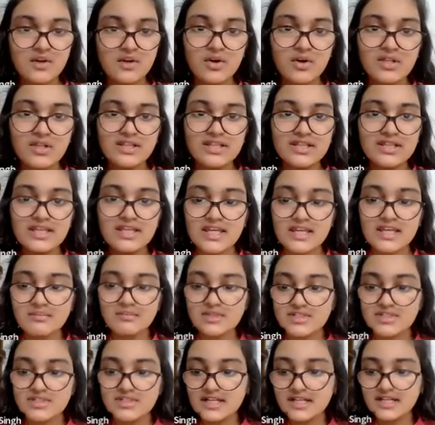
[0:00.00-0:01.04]
all the
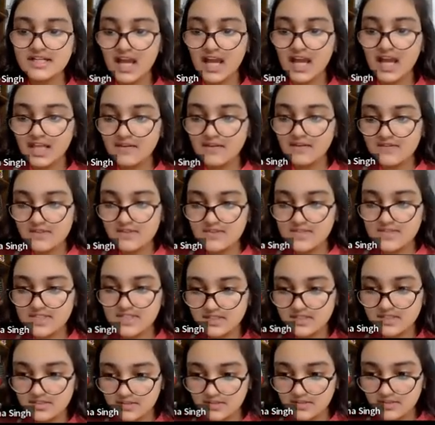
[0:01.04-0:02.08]
images that I have
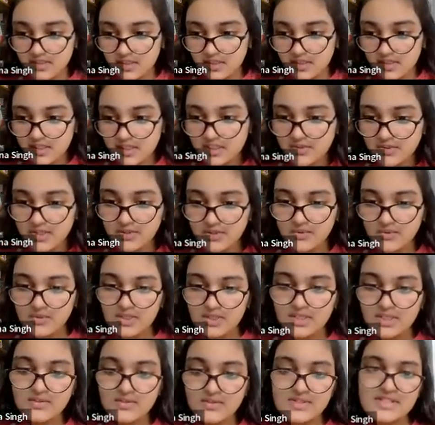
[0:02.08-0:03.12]
used here. You can
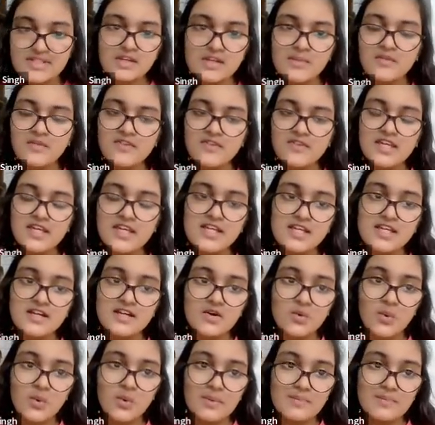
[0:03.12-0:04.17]
only use some of the
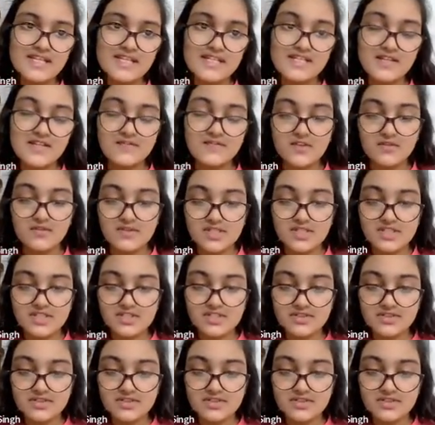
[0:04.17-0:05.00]
websites if you wish